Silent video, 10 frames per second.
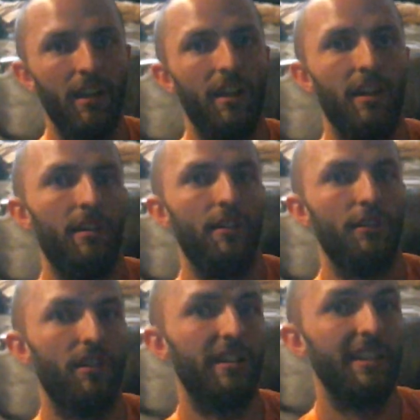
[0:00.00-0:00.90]
turning the
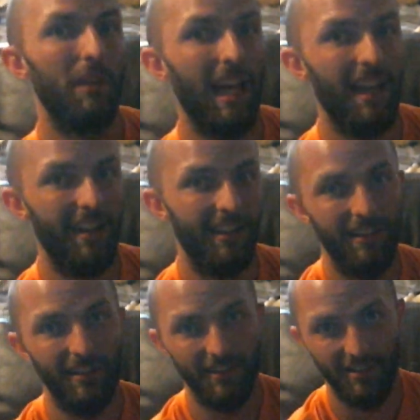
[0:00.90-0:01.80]
planet into
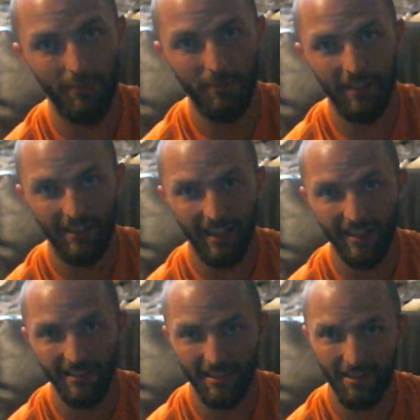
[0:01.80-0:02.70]
something that is
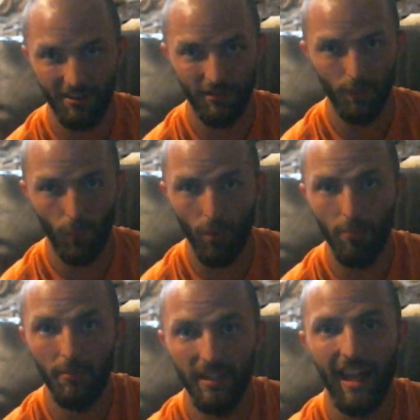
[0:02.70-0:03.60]
actually won't be
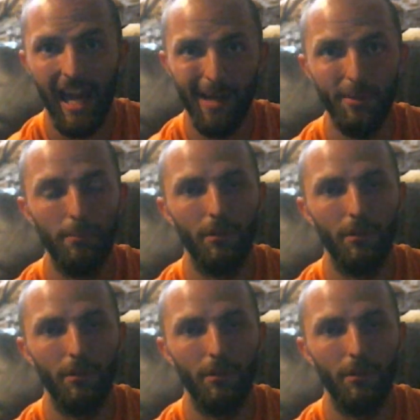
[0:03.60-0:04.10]
inhabitable.